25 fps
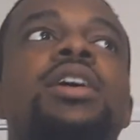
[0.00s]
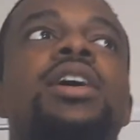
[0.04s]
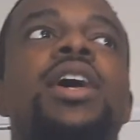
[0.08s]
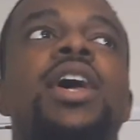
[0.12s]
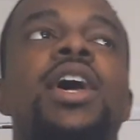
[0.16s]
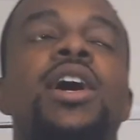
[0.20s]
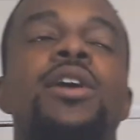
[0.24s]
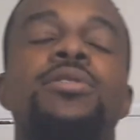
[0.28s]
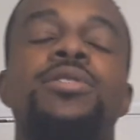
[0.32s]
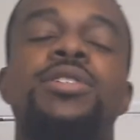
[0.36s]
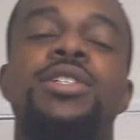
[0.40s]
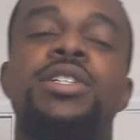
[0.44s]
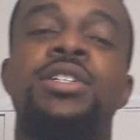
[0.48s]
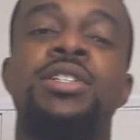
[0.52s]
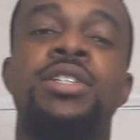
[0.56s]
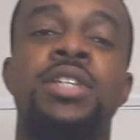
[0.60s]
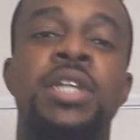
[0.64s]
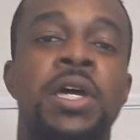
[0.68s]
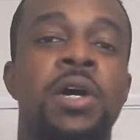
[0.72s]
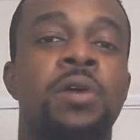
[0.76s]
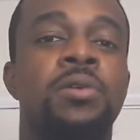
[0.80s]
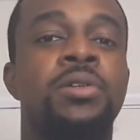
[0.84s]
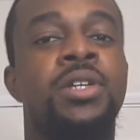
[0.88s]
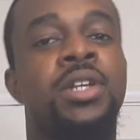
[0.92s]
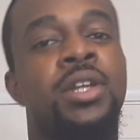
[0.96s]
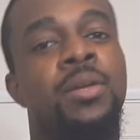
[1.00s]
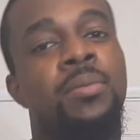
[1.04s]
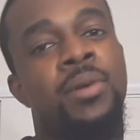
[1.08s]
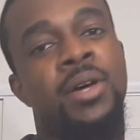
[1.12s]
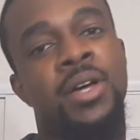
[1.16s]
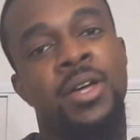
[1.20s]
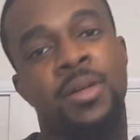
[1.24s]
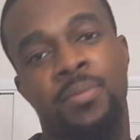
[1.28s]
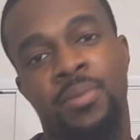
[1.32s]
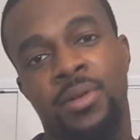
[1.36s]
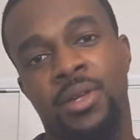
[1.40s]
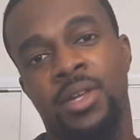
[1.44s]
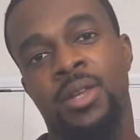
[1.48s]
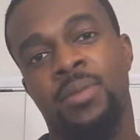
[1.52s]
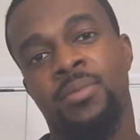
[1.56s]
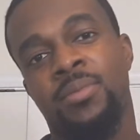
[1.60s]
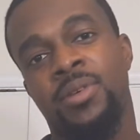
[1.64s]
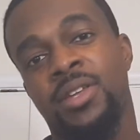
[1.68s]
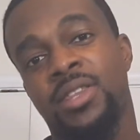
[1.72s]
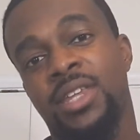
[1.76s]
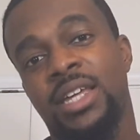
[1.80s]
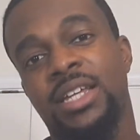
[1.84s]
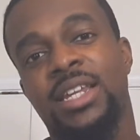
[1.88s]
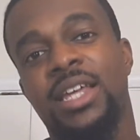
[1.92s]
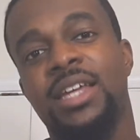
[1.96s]
LG nailed it, in my opinion,
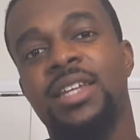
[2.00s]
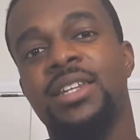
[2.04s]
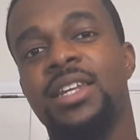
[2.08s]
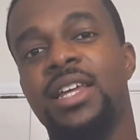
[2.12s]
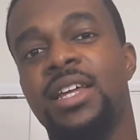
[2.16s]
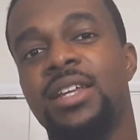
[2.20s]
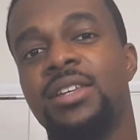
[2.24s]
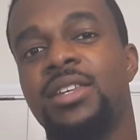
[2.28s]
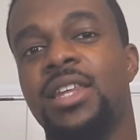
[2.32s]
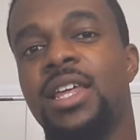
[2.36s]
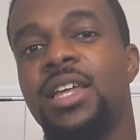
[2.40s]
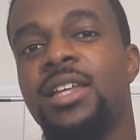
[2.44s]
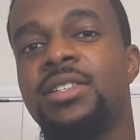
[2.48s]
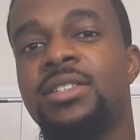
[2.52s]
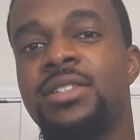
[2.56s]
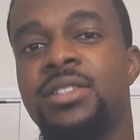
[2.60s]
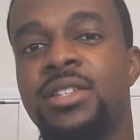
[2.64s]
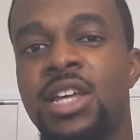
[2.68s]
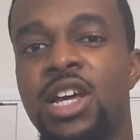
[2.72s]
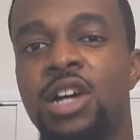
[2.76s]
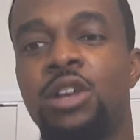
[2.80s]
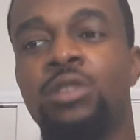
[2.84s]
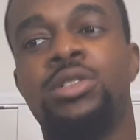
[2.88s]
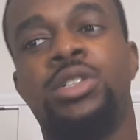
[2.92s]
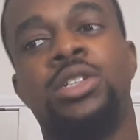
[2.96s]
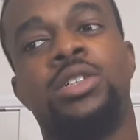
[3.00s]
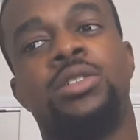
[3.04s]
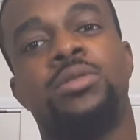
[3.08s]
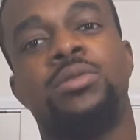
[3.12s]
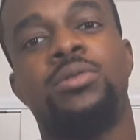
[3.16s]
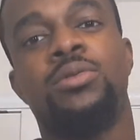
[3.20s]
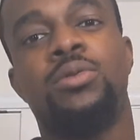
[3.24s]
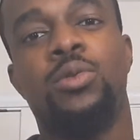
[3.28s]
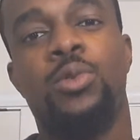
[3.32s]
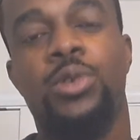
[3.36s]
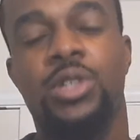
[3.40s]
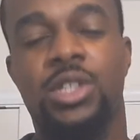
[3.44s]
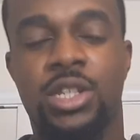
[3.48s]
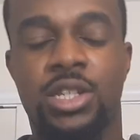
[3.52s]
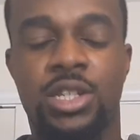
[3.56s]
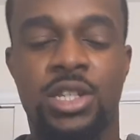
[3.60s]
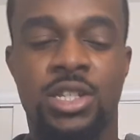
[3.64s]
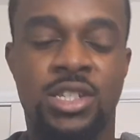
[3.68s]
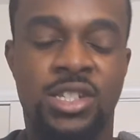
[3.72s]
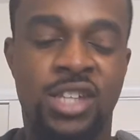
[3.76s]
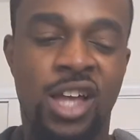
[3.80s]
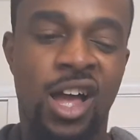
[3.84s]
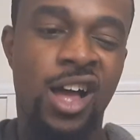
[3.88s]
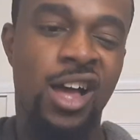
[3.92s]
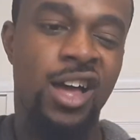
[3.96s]
man. Like they nailed it with the
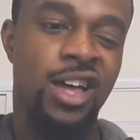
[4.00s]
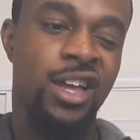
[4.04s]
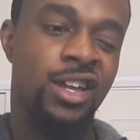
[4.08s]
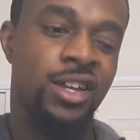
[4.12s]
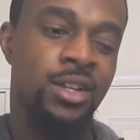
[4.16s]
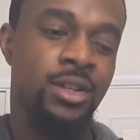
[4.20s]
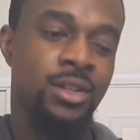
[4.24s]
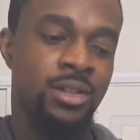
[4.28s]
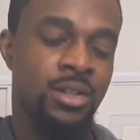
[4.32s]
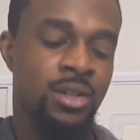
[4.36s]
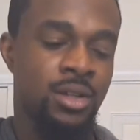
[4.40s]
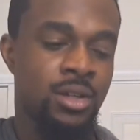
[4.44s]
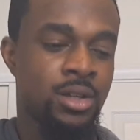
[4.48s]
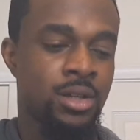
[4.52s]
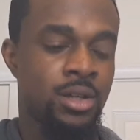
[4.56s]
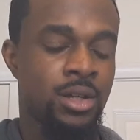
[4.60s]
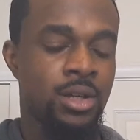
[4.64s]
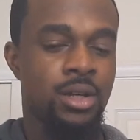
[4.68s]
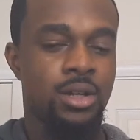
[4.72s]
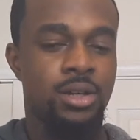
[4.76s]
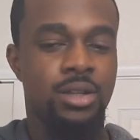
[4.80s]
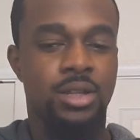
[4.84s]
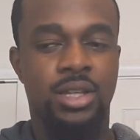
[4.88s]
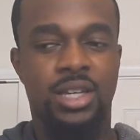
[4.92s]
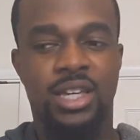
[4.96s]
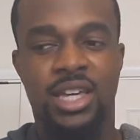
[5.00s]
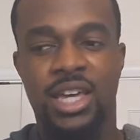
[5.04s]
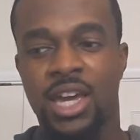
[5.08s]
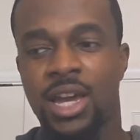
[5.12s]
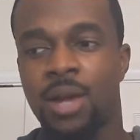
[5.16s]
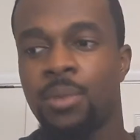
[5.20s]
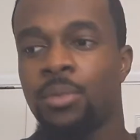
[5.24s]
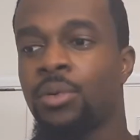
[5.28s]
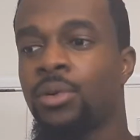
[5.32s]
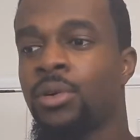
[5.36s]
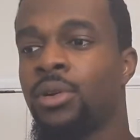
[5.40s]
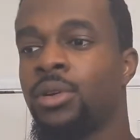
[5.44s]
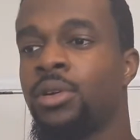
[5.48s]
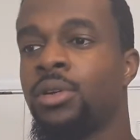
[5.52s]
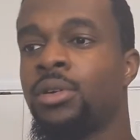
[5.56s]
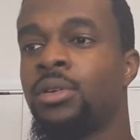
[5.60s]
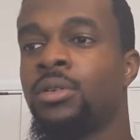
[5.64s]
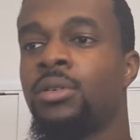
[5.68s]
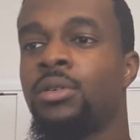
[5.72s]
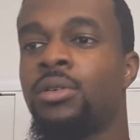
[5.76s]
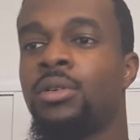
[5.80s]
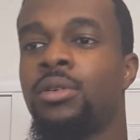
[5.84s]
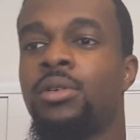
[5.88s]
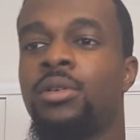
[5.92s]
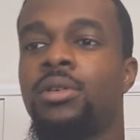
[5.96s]
design, the camera,
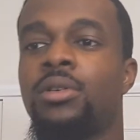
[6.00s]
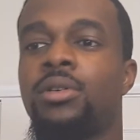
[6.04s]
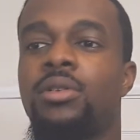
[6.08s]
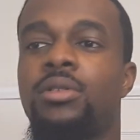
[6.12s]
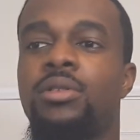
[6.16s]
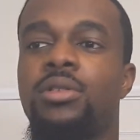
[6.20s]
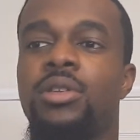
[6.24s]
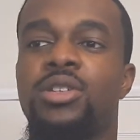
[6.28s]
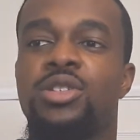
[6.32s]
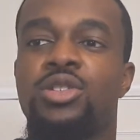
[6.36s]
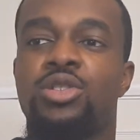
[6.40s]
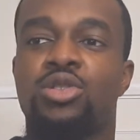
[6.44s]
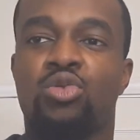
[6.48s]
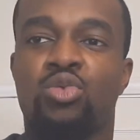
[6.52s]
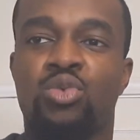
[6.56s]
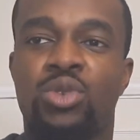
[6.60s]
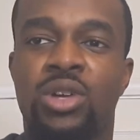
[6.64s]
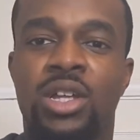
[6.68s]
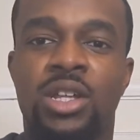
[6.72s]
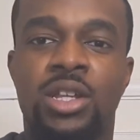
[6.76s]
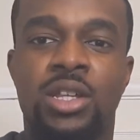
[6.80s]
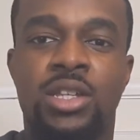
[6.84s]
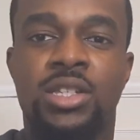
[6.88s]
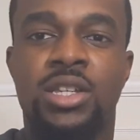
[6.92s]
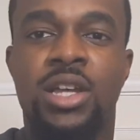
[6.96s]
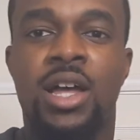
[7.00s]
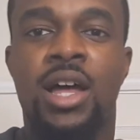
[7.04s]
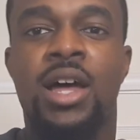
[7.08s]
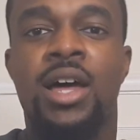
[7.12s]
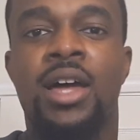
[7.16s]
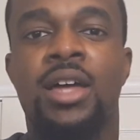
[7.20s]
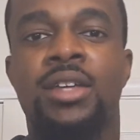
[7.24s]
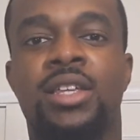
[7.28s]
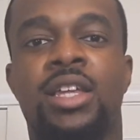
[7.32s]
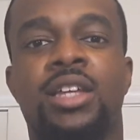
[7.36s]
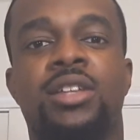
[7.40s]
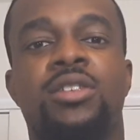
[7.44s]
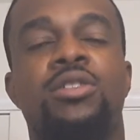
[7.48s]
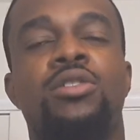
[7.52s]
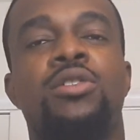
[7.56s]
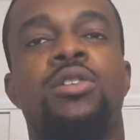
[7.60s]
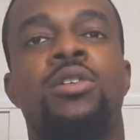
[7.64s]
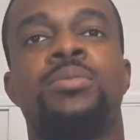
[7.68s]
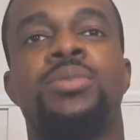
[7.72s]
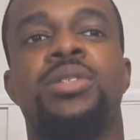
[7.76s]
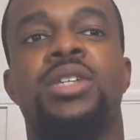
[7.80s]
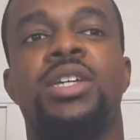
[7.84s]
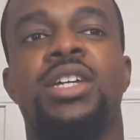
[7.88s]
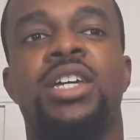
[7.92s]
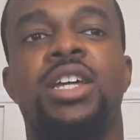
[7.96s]
the screen size, like, you know what
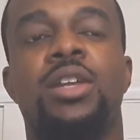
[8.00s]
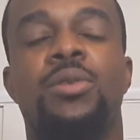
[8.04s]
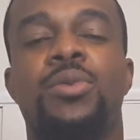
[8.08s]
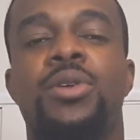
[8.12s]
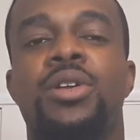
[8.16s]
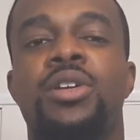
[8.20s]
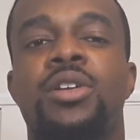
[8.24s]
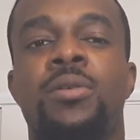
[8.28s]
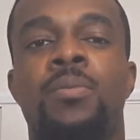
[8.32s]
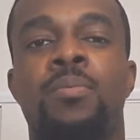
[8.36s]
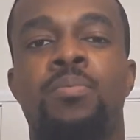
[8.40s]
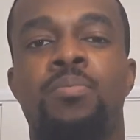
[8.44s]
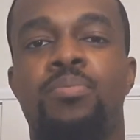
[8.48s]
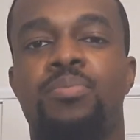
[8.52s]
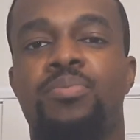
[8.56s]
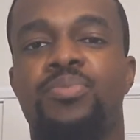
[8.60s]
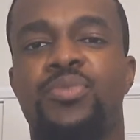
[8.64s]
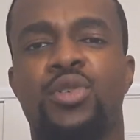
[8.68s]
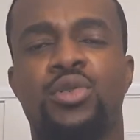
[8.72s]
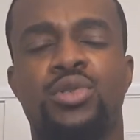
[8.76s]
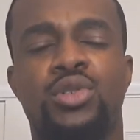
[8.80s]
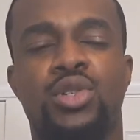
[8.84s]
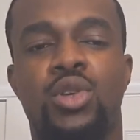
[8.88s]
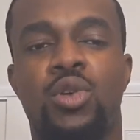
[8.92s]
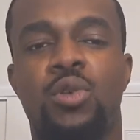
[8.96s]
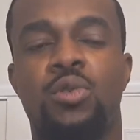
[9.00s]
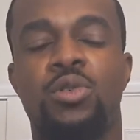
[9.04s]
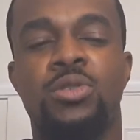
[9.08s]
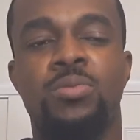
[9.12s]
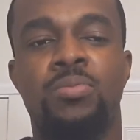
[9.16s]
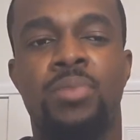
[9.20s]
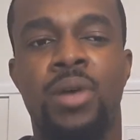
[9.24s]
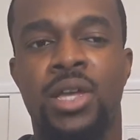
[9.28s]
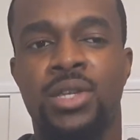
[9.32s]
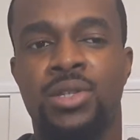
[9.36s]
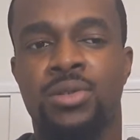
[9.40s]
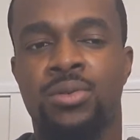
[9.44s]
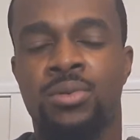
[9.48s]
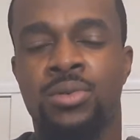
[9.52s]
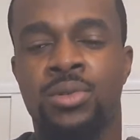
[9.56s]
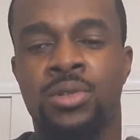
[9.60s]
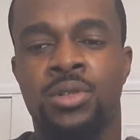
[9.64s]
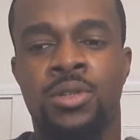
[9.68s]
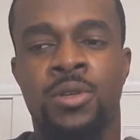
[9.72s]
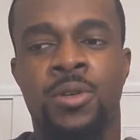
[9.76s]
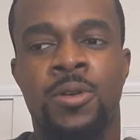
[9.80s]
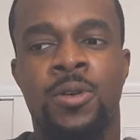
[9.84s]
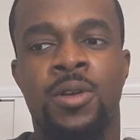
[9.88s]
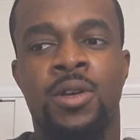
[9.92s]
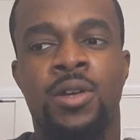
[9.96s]
I'm saying, getting rid of those huge
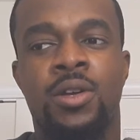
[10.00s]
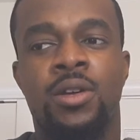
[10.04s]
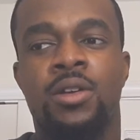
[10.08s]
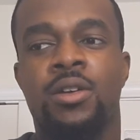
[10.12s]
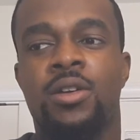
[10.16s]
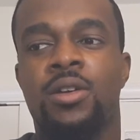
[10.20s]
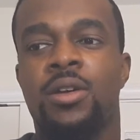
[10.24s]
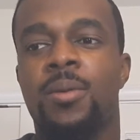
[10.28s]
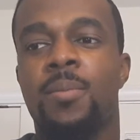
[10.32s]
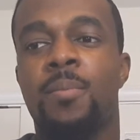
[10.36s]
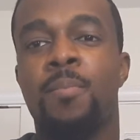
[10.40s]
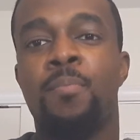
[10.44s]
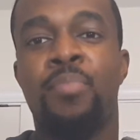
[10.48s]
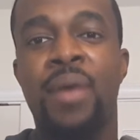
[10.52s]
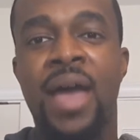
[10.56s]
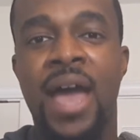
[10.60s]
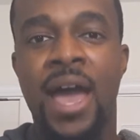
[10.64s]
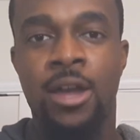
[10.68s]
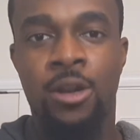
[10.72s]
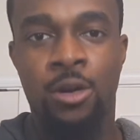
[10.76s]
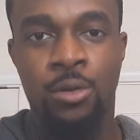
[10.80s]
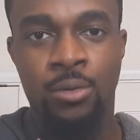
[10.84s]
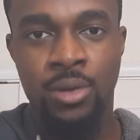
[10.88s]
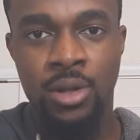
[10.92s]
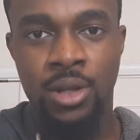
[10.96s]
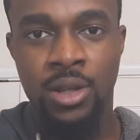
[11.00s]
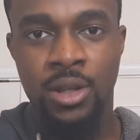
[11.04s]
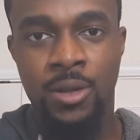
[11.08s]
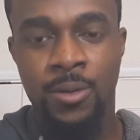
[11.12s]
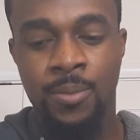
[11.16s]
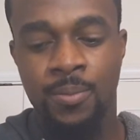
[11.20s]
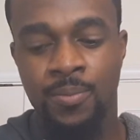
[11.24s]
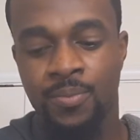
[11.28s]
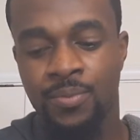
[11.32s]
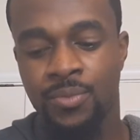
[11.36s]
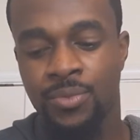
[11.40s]
bezels, battery.